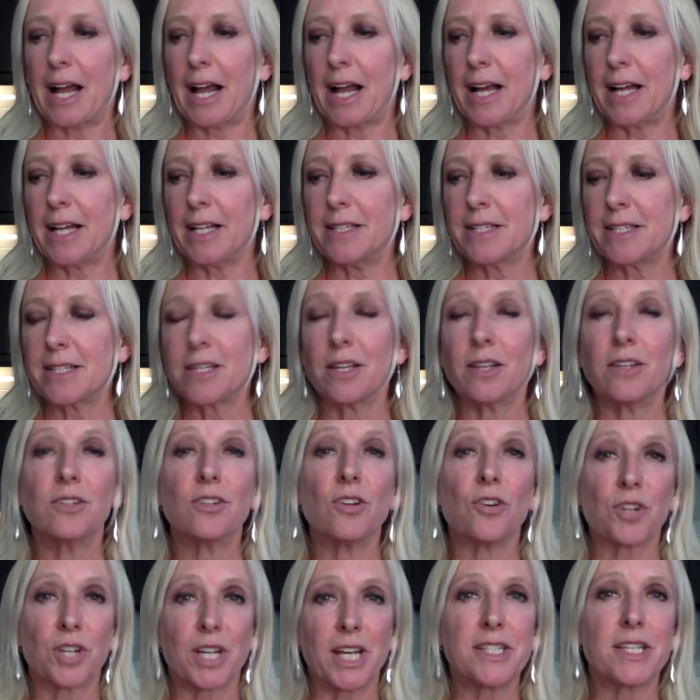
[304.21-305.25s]
and
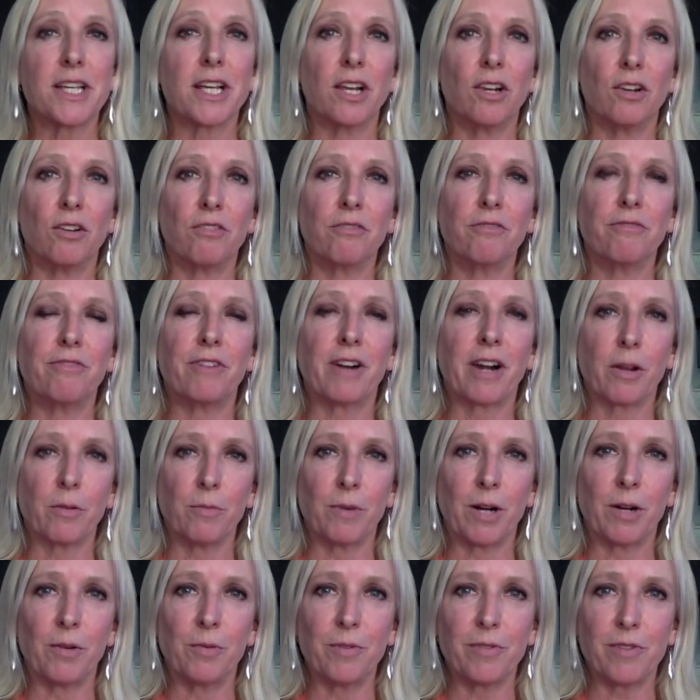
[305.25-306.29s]
not getting along
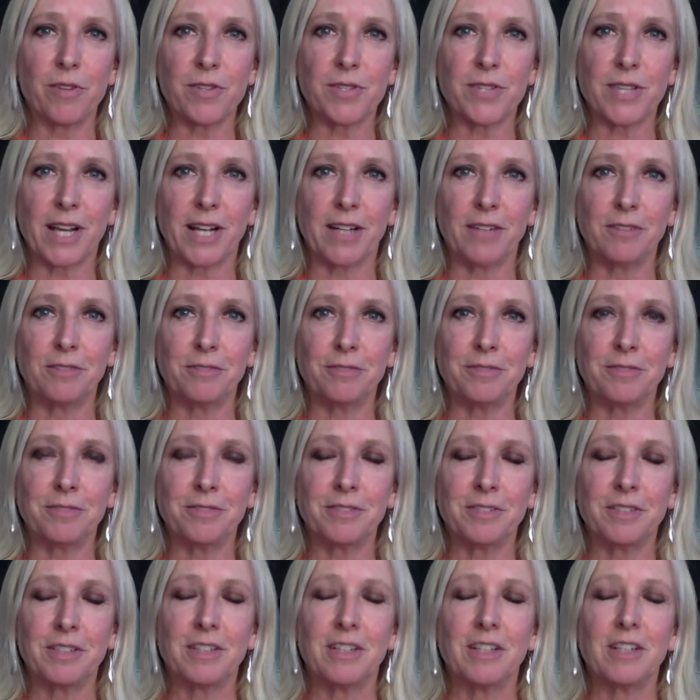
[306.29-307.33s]
very well with
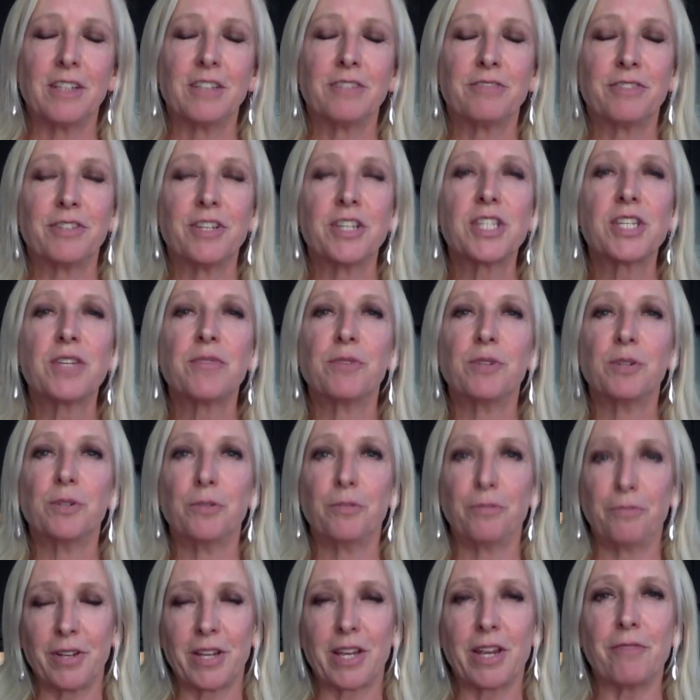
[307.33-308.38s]
yourself, first of
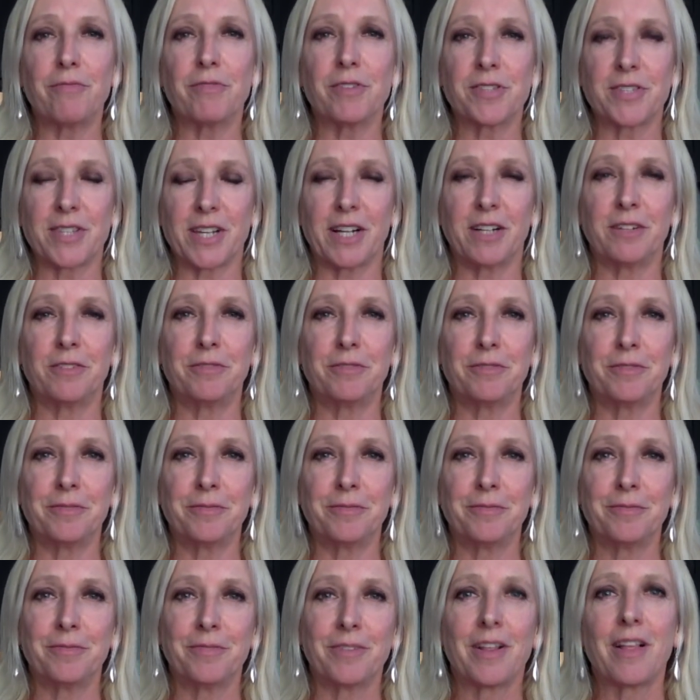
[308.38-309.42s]
all, forgive yourself.
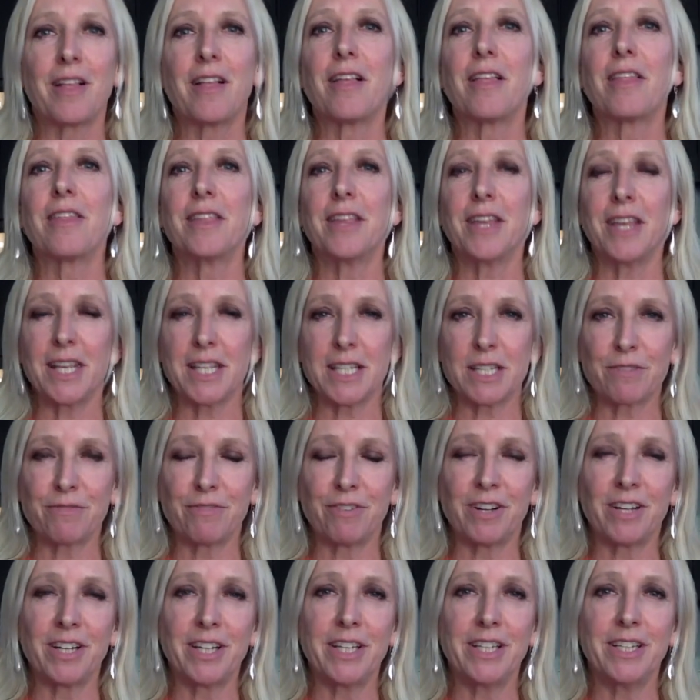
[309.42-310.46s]
It's
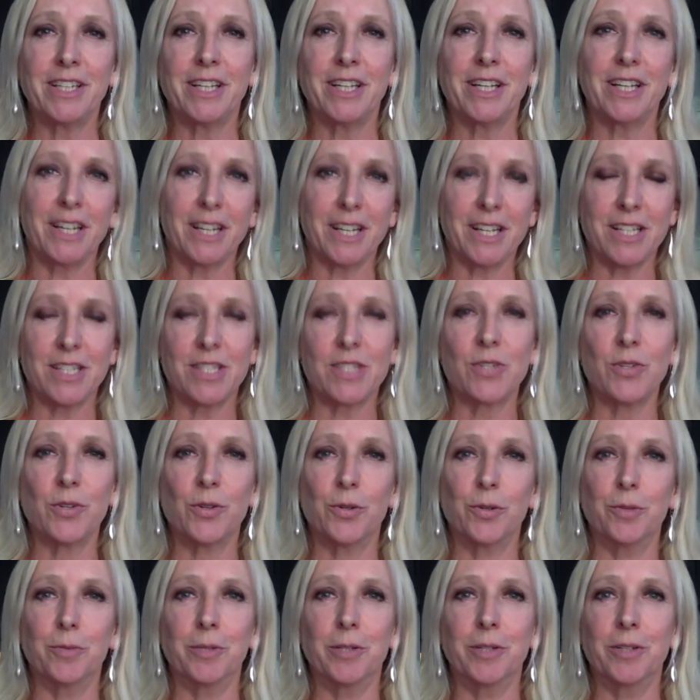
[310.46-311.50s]
fine. It's
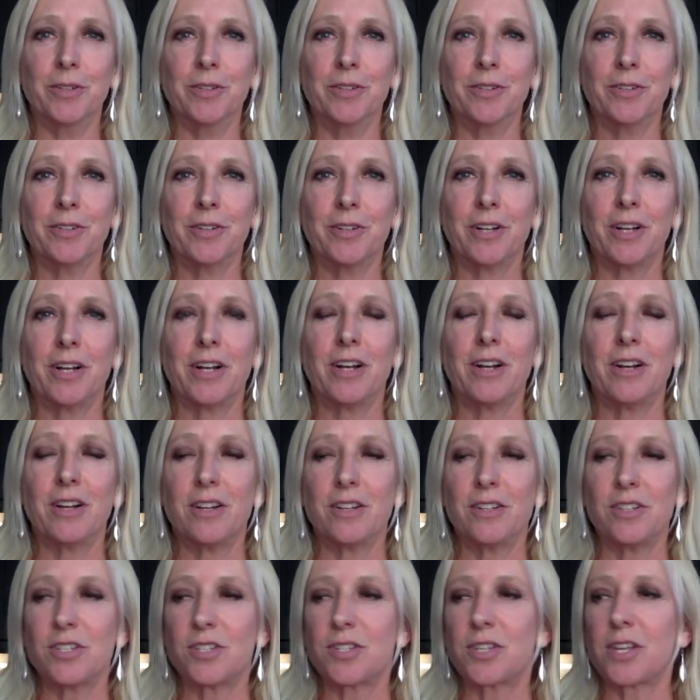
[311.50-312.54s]
normal.
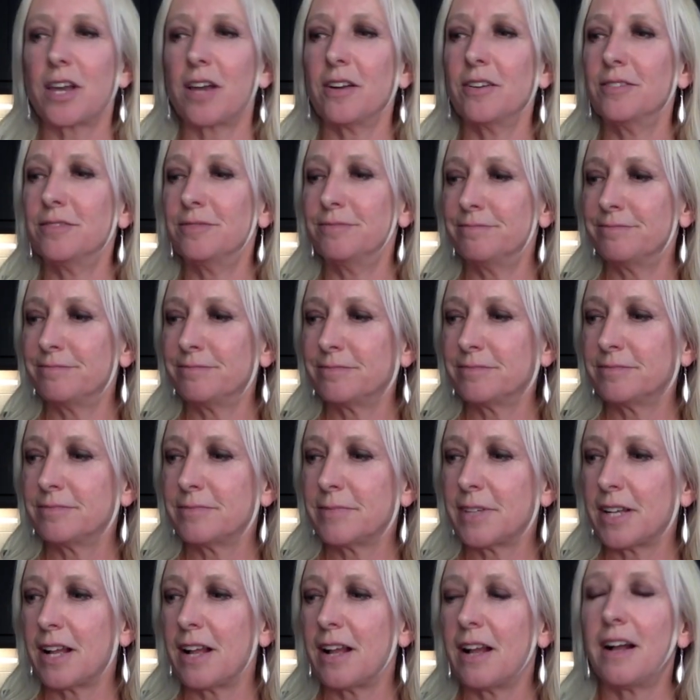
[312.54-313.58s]
Just go,
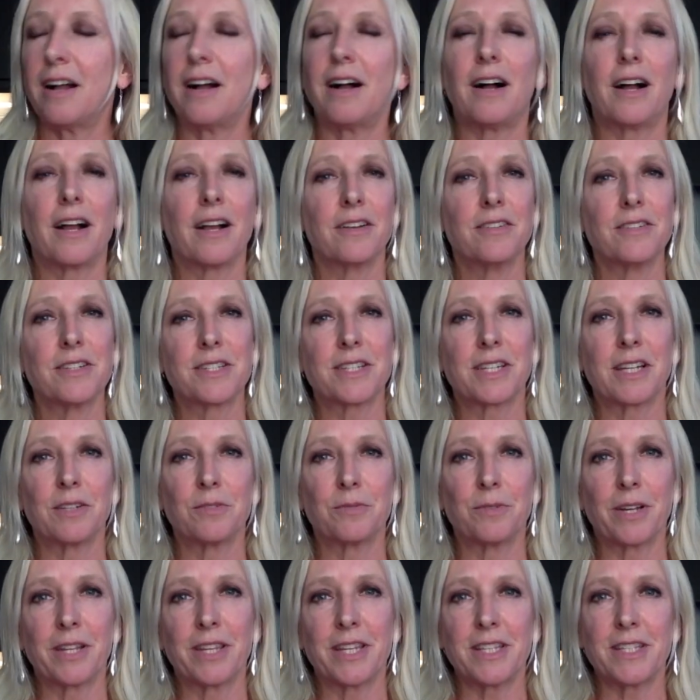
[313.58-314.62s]
I
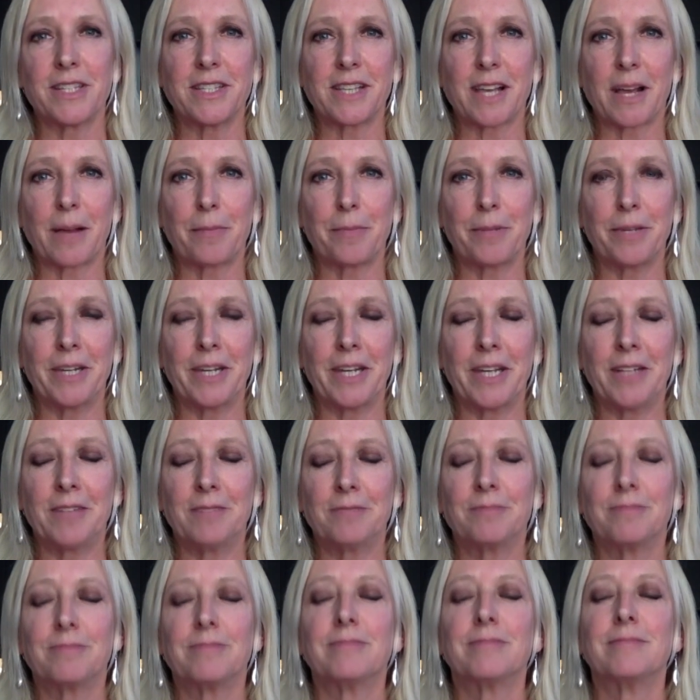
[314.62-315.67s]
understand why this is
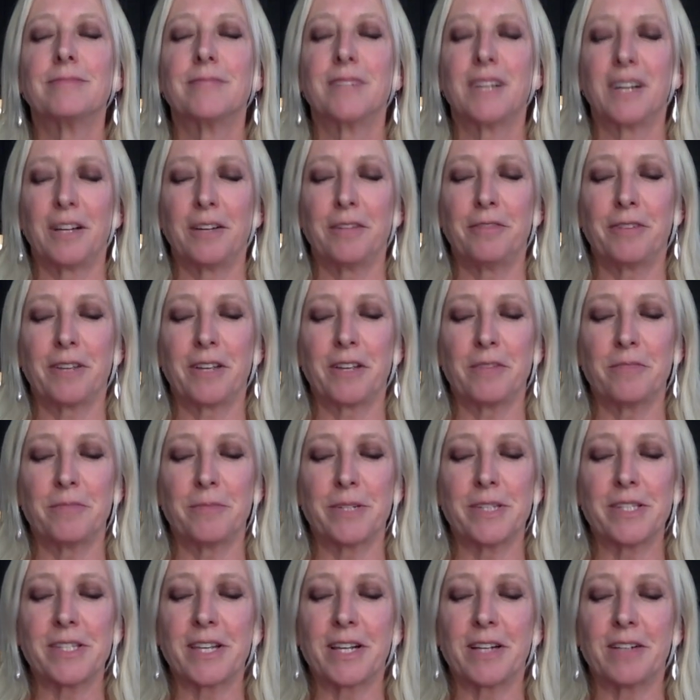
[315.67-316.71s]
happening. I forgive
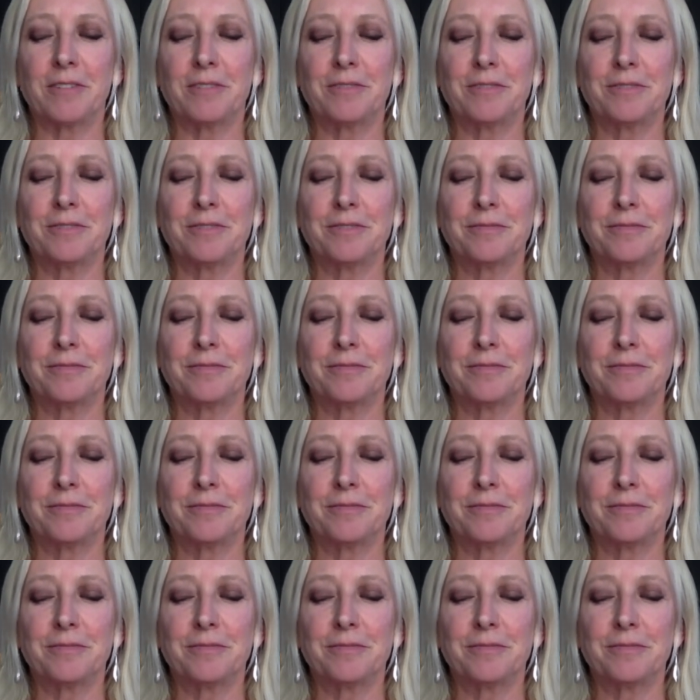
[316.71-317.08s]
myself.